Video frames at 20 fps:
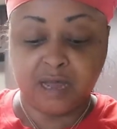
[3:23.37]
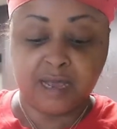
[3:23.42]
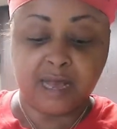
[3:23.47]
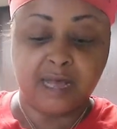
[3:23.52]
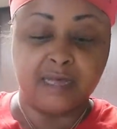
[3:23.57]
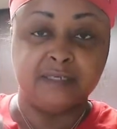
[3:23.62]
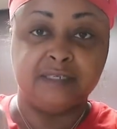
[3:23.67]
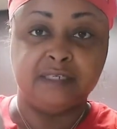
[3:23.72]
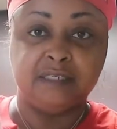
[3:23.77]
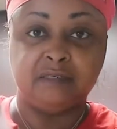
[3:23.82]
i
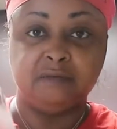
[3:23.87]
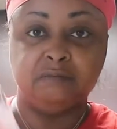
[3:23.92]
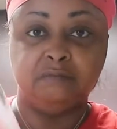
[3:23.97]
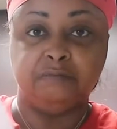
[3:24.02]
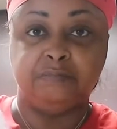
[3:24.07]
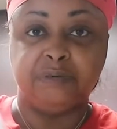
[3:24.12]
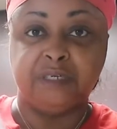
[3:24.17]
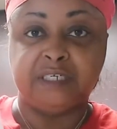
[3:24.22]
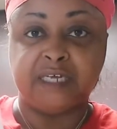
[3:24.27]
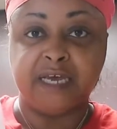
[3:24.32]
got
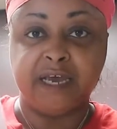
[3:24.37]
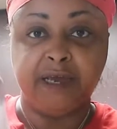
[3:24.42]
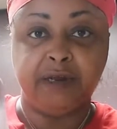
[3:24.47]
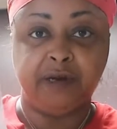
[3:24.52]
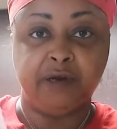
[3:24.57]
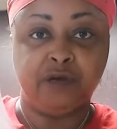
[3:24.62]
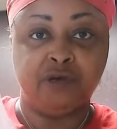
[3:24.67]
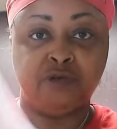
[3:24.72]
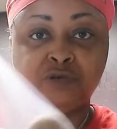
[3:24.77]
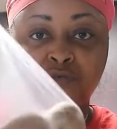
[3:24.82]
some
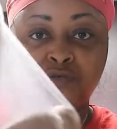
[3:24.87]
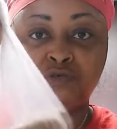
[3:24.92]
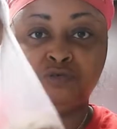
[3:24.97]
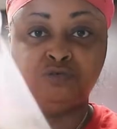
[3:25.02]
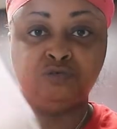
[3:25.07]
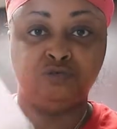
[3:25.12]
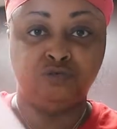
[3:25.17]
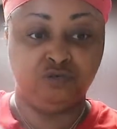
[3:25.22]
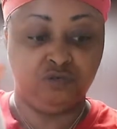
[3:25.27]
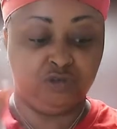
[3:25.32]

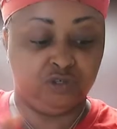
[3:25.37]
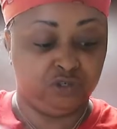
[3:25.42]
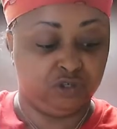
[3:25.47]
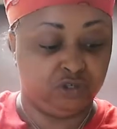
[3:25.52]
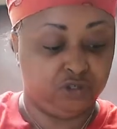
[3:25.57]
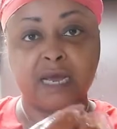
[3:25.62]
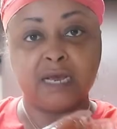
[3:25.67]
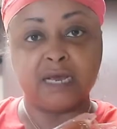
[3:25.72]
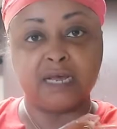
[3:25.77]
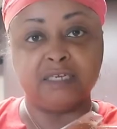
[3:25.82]
potatoes
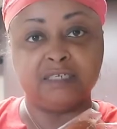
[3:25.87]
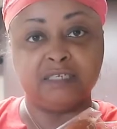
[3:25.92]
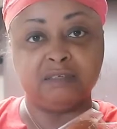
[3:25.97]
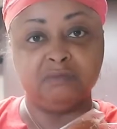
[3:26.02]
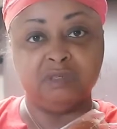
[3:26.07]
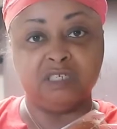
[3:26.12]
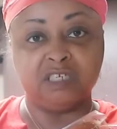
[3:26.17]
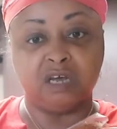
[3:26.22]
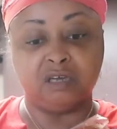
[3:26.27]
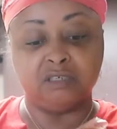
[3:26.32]
and i got
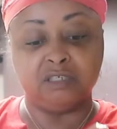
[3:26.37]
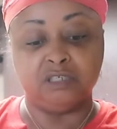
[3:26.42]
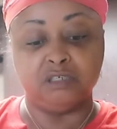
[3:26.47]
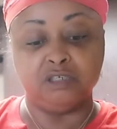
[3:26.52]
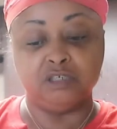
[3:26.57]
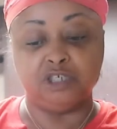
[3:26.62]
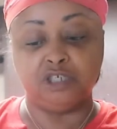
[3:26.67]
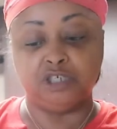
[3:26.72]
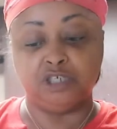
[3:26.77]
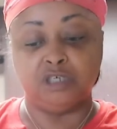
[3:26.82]
some
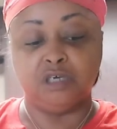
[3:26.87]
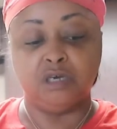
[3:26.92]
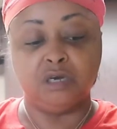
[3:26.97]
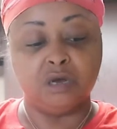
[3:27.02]
sausage